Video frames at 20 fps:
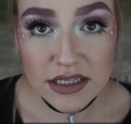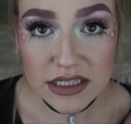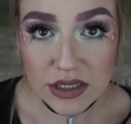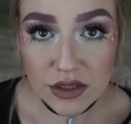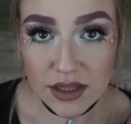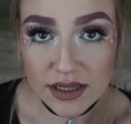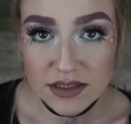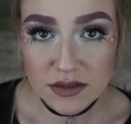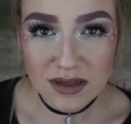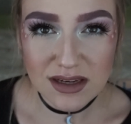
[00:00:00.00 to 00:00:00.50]
So
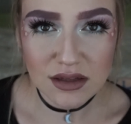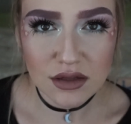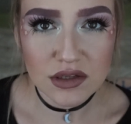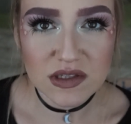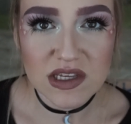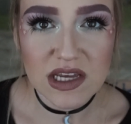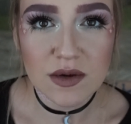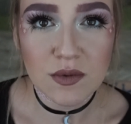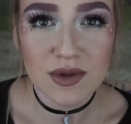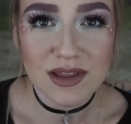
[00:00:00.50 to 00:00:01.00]
that's what it looks
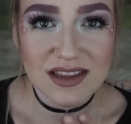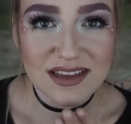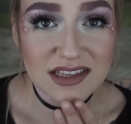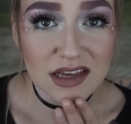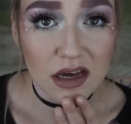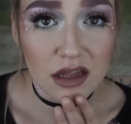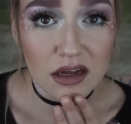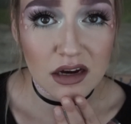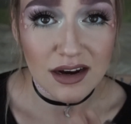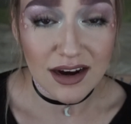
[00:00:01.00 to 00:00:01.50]
like with this
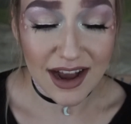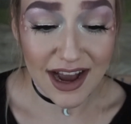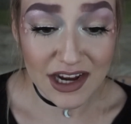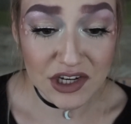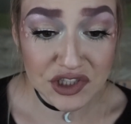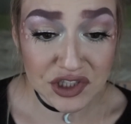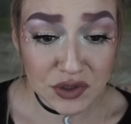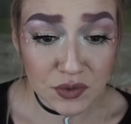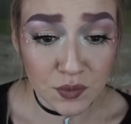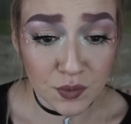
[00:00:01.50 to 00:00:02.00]
color. I
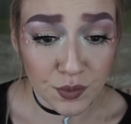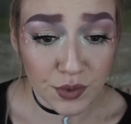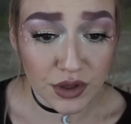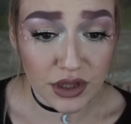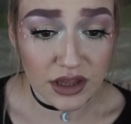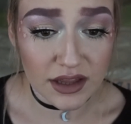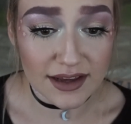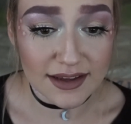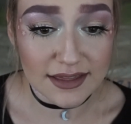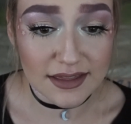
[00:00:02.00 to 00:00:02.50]
actually really
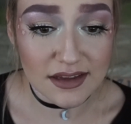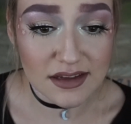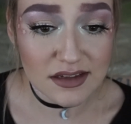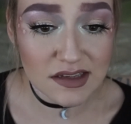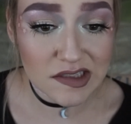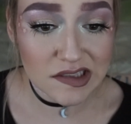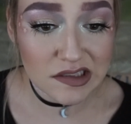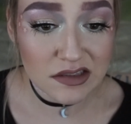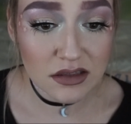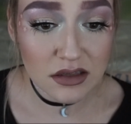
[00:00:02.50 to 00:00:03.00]
like
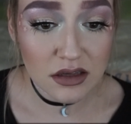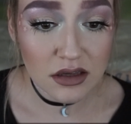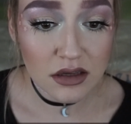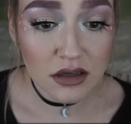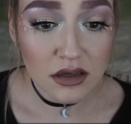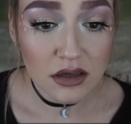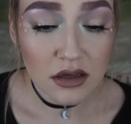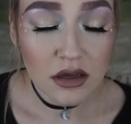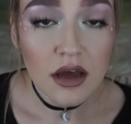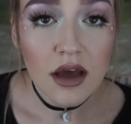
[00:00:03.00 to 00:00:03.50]
this.
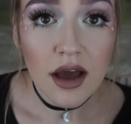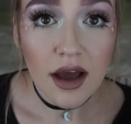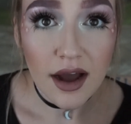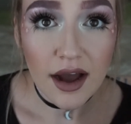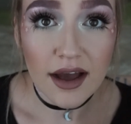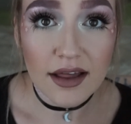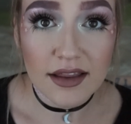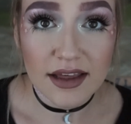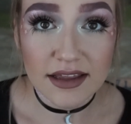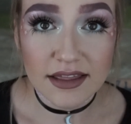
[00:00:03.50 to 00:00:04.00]

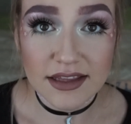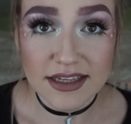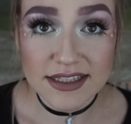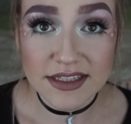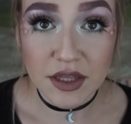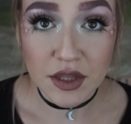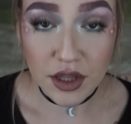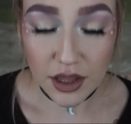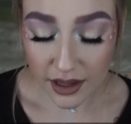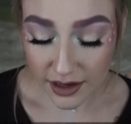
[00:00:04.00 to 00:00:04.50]
I like this
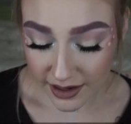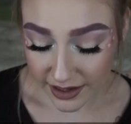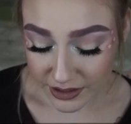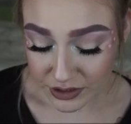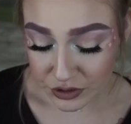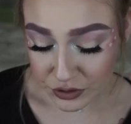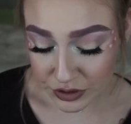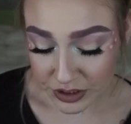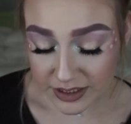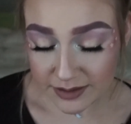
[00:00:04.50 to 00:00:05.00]
a lot
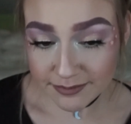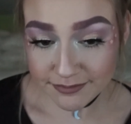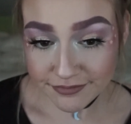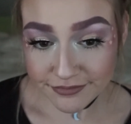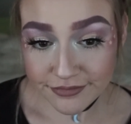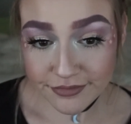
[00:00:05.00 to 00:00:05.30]
actually.